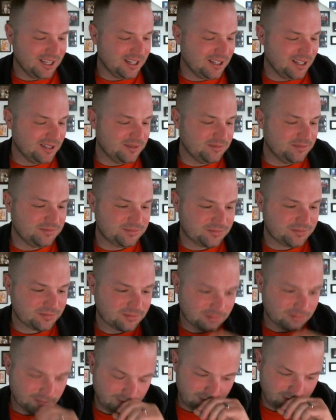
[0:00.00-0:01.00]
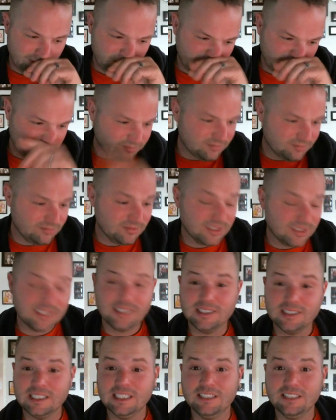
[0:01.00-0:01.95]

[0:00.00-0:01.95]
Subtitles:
I got